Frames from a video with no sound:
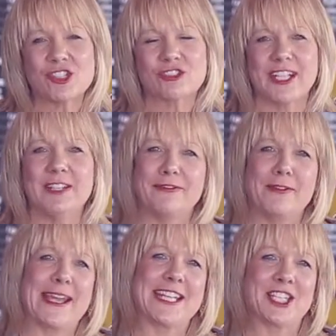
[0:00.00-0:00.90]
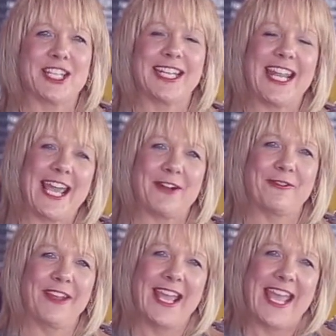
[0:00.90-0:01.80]
extra information out
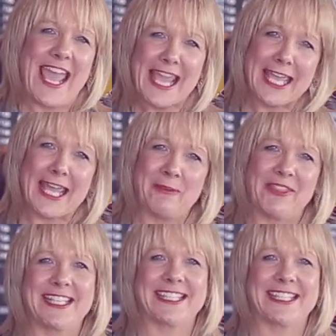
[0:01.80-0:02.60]
of hanging out with